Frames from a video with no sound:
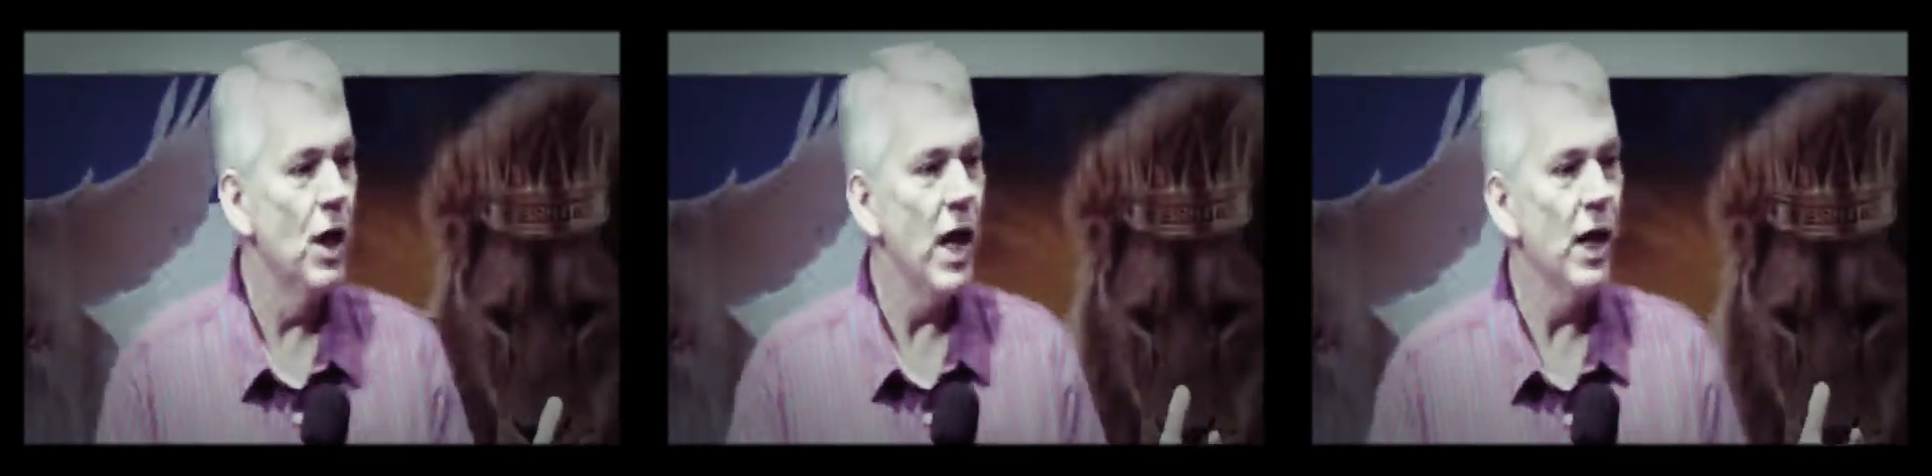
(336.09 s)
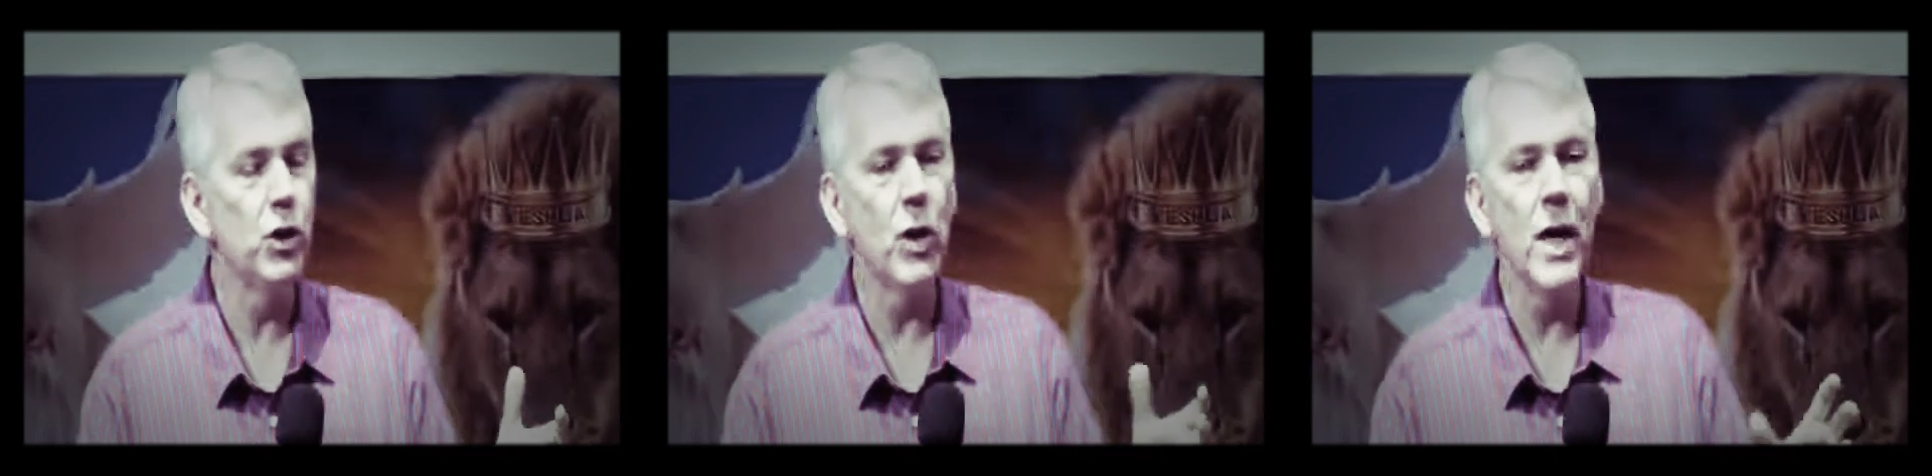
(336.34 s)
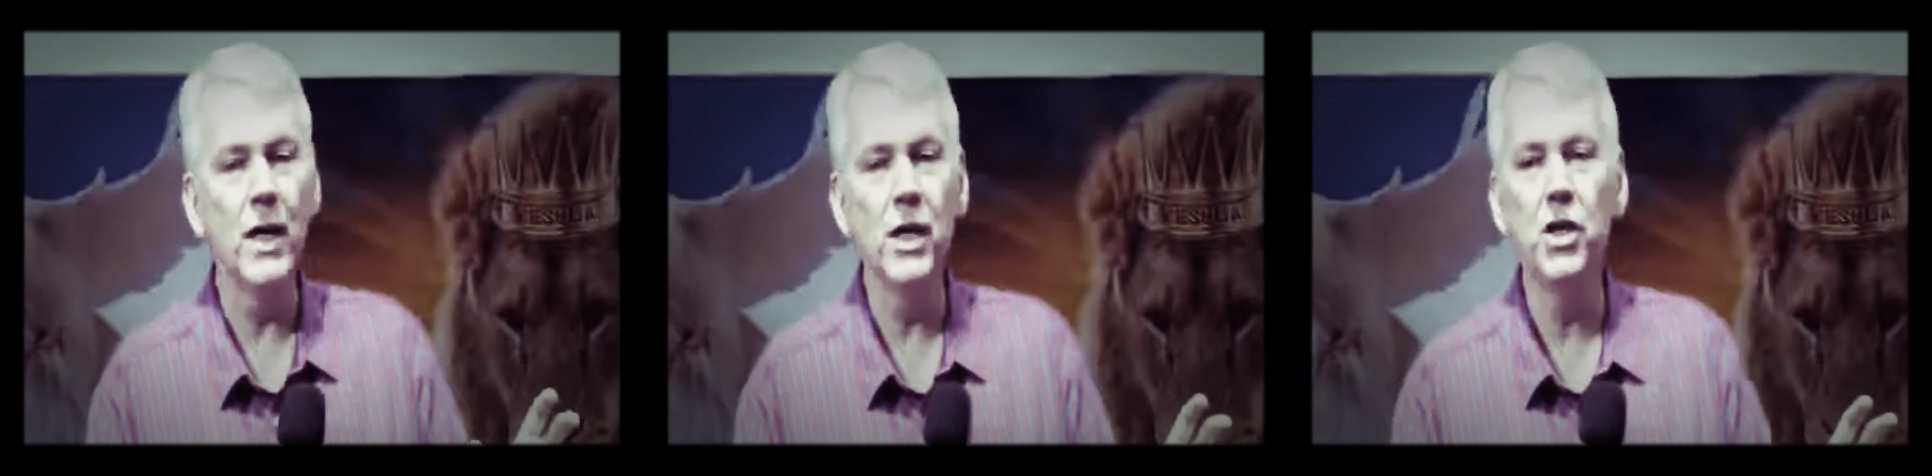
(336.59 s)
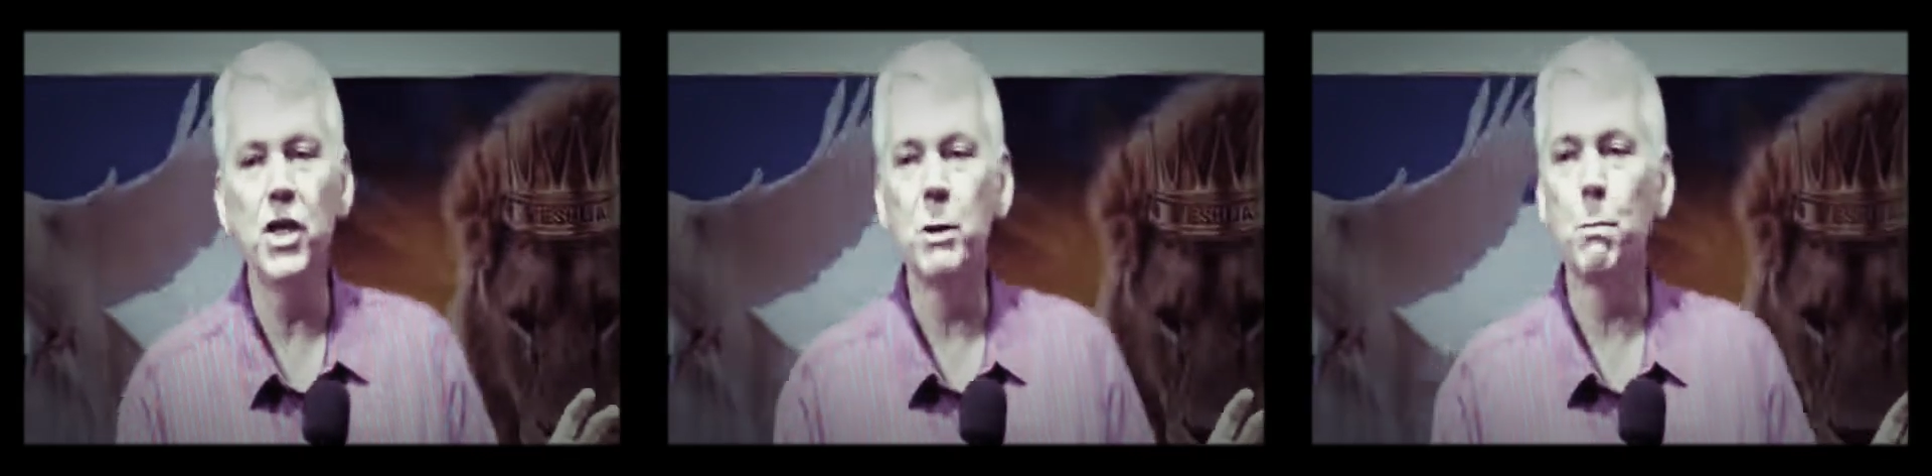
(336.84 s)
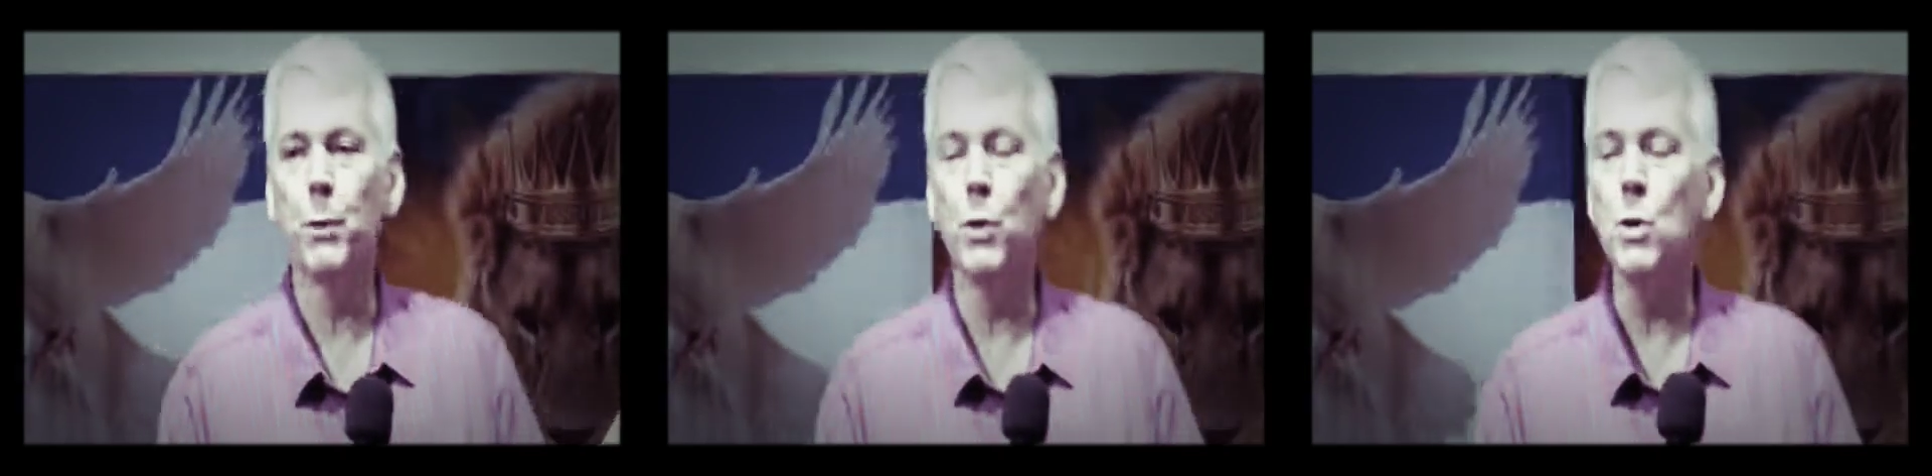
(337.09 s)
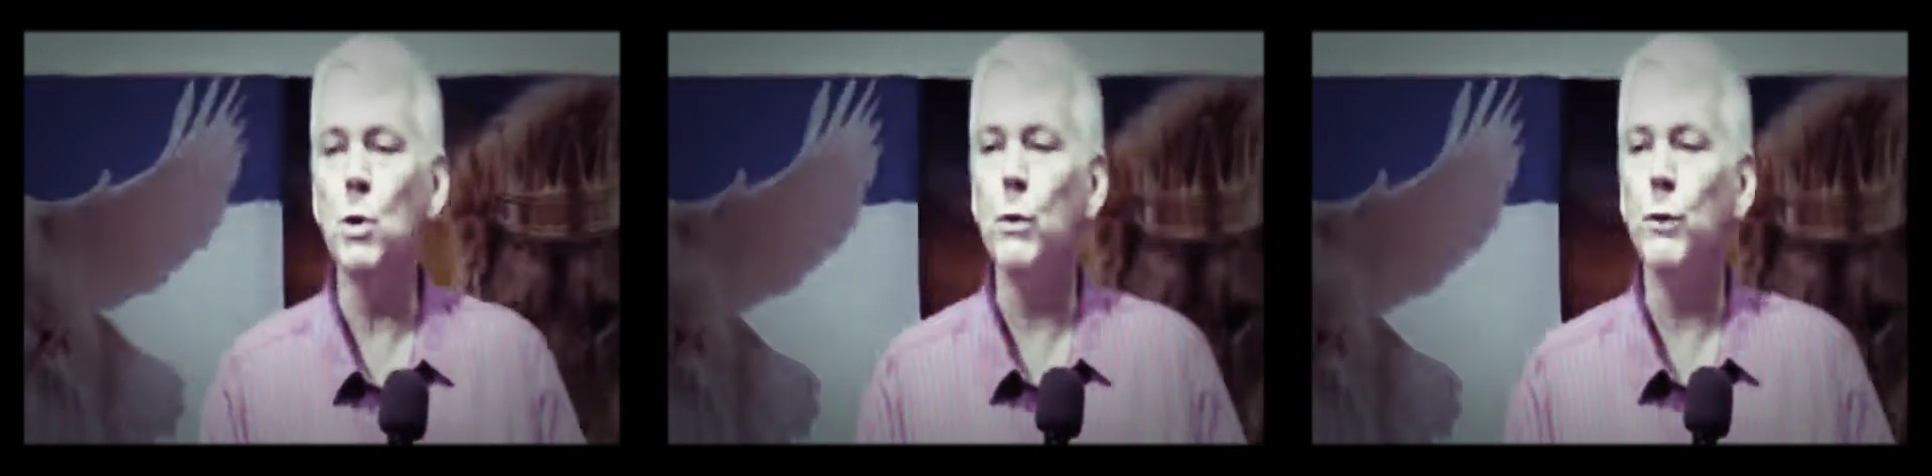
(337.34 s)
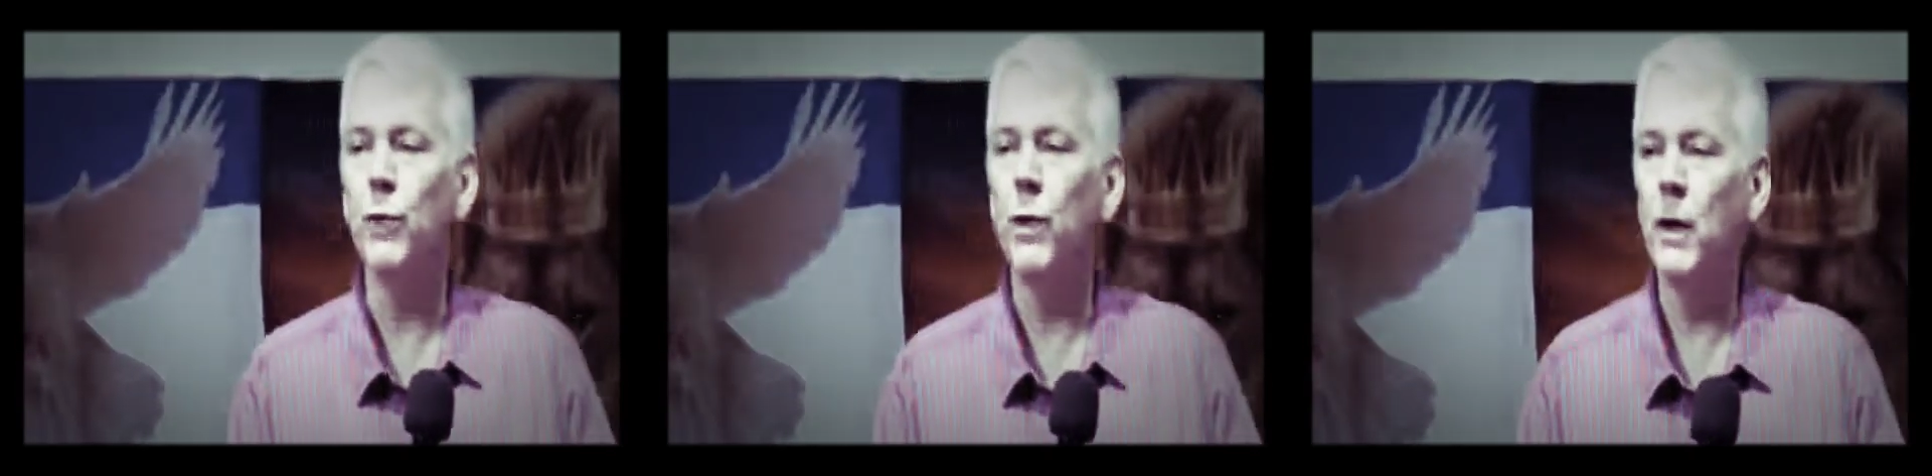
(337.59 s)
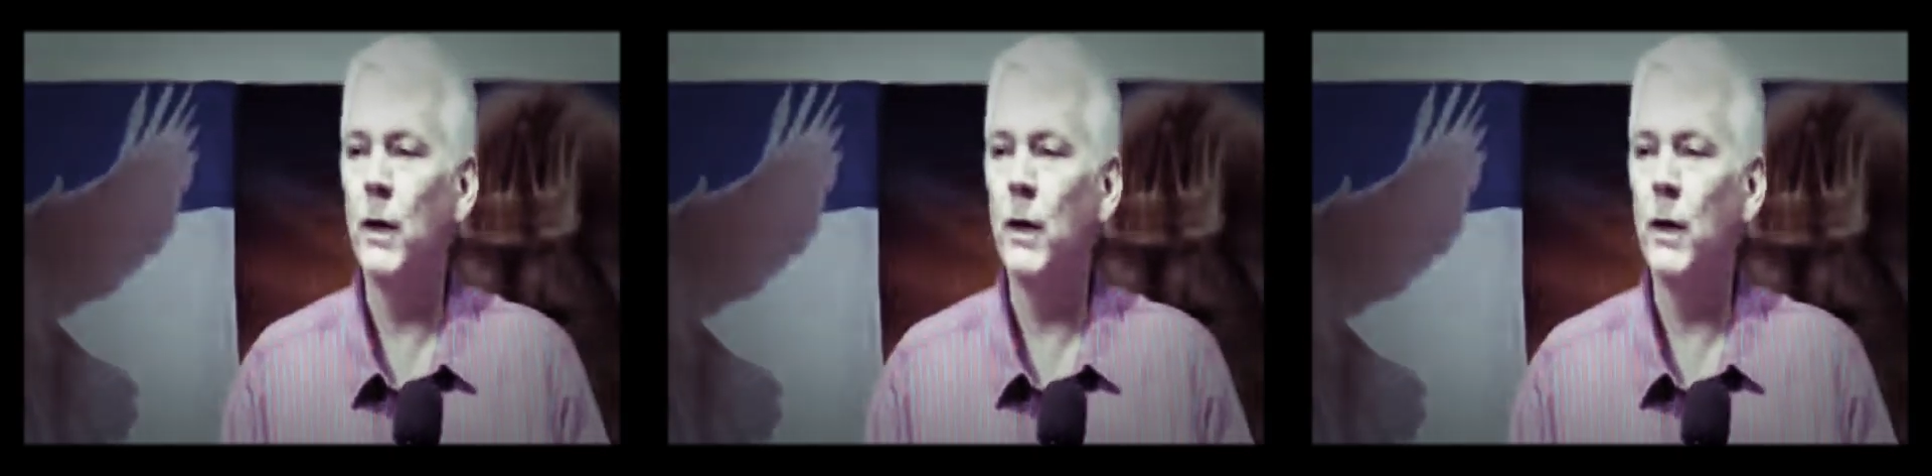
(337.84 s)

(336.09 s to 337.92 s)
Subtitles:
and trying to disprove